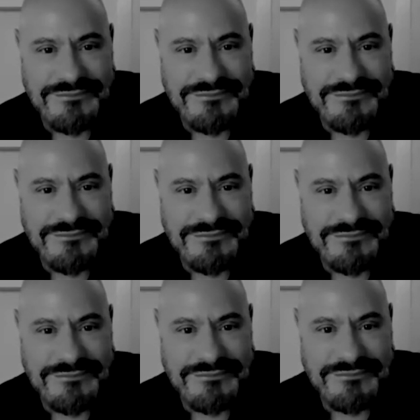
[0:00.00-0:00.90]

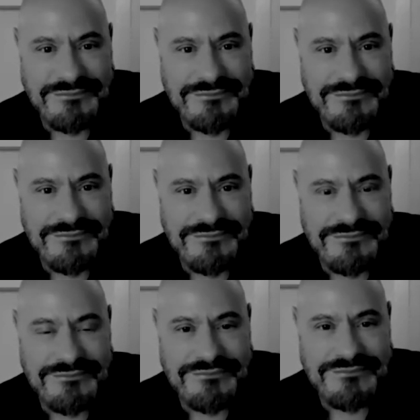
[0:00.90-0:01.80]
somehow
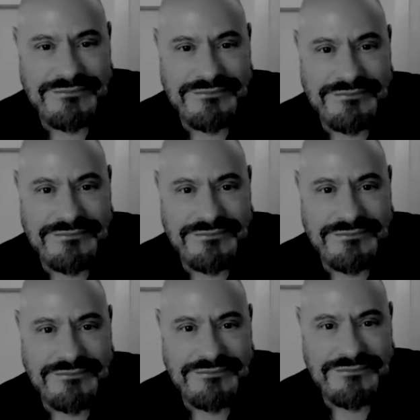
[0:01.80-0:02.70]
I find it
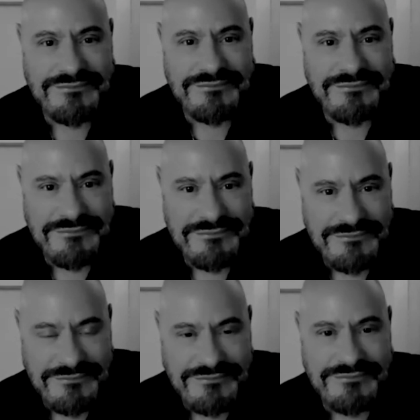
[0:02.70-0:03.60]
hard
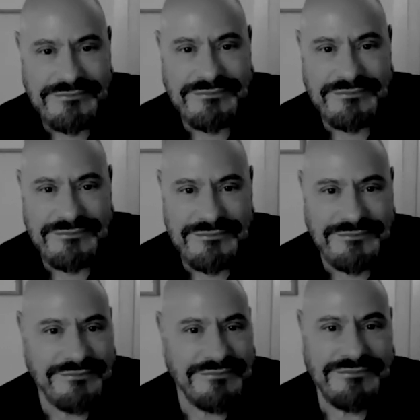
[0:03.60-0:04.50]
to
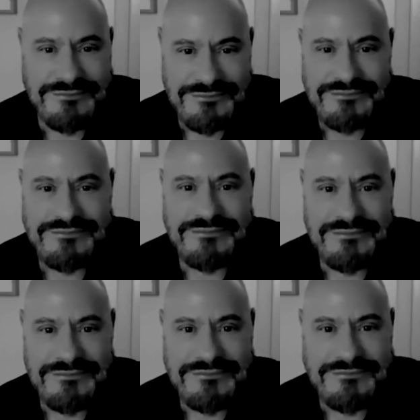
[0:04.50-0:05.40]

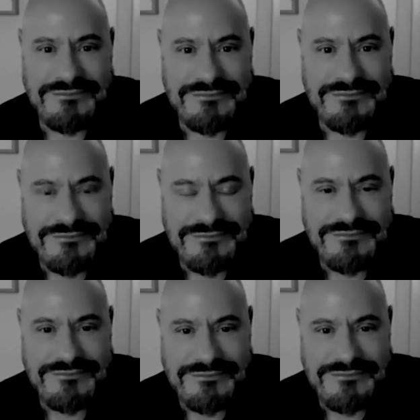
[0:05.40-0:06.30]
imagine and to
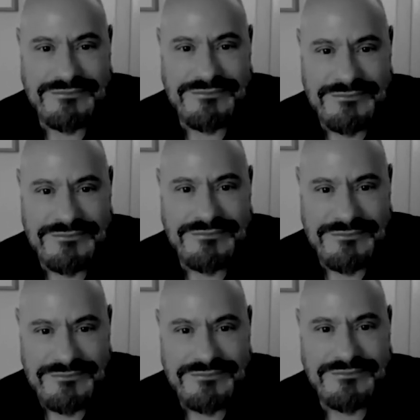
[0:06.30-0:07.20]
accept. How
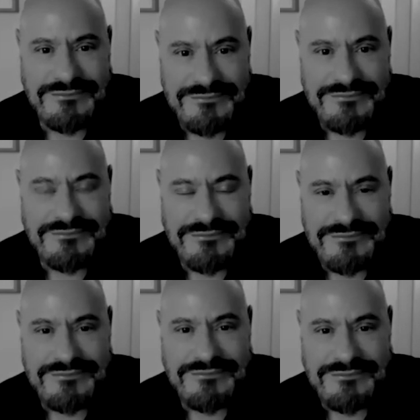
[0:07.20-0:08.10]
can
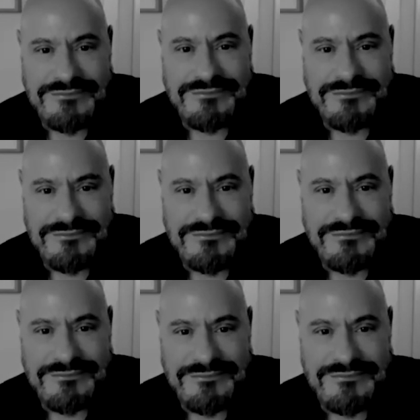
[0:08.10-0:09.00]
these
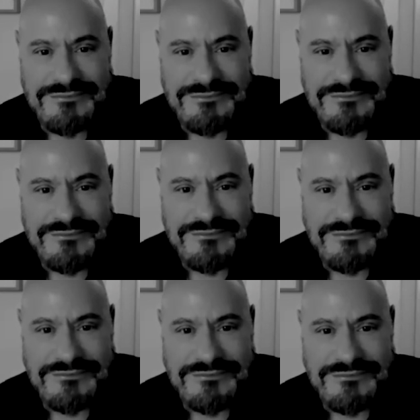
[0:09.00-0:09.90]
be? But they
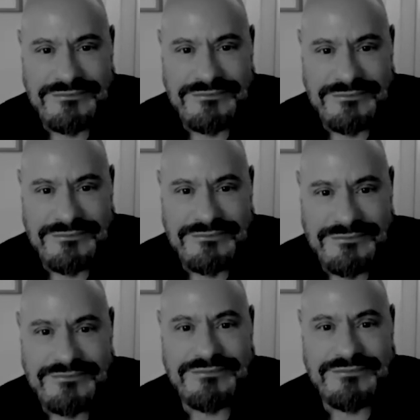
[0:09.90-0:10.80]
were.
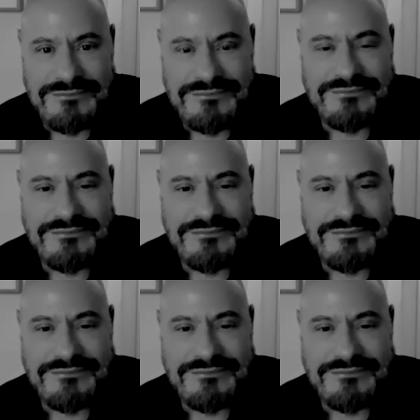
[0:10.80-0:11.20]
And what,